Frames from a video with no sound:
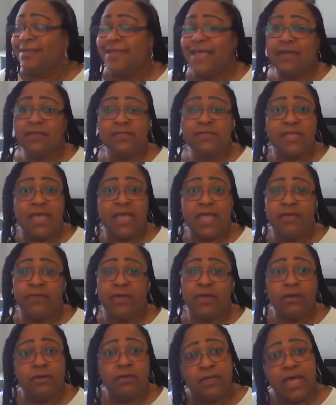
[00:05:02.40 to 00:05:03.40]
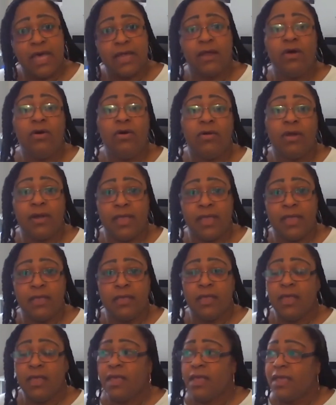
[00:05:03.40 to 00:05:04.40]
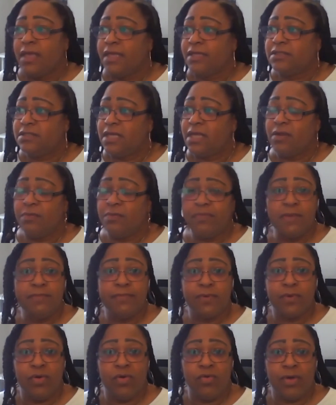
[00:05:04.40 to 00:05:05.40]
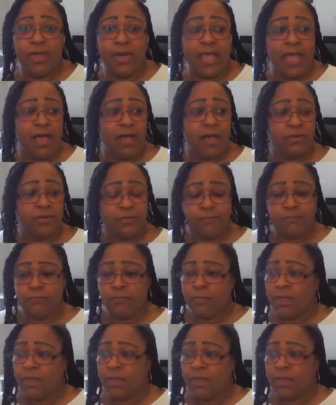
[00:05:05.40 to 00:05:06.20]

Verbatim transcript: That'll save a whole lot of heartache instead of people going out